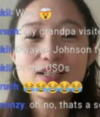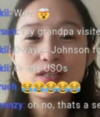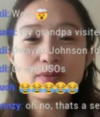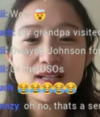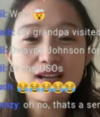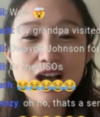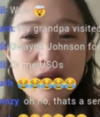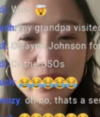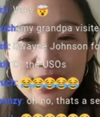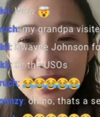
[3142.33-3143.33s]
So I'm going to
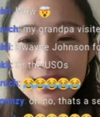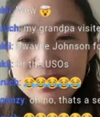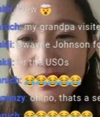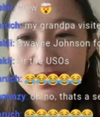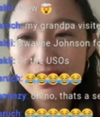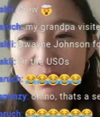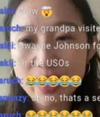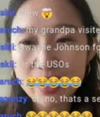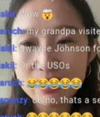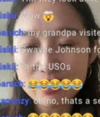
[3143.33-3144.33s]
copy this
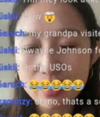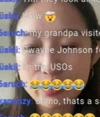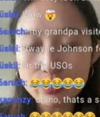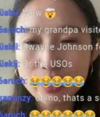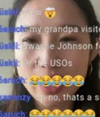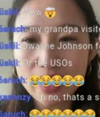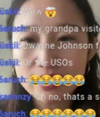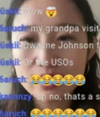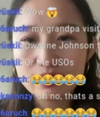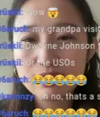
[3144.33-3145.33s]
command, the
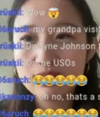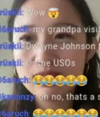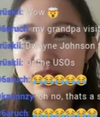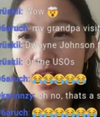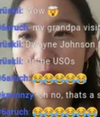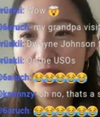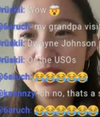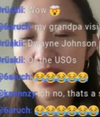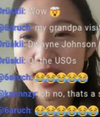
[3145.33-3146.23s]
wget, copy